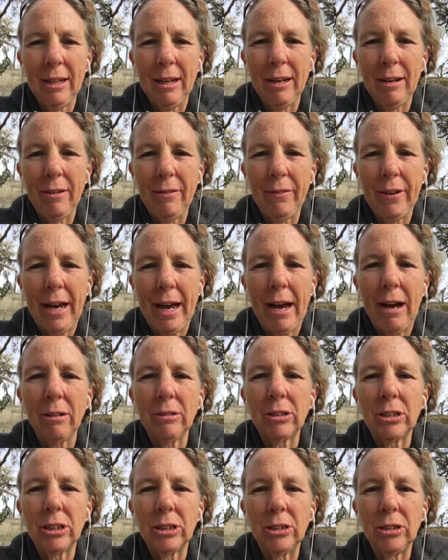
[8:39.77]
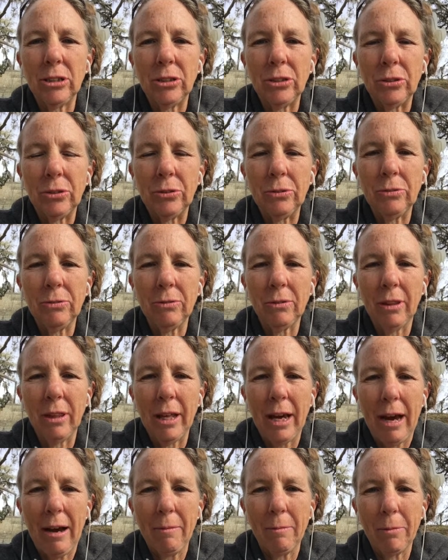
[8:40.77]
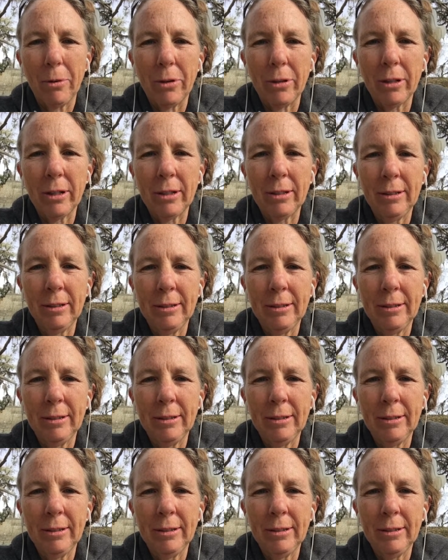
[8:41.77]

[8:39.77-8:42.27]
of how to do that work,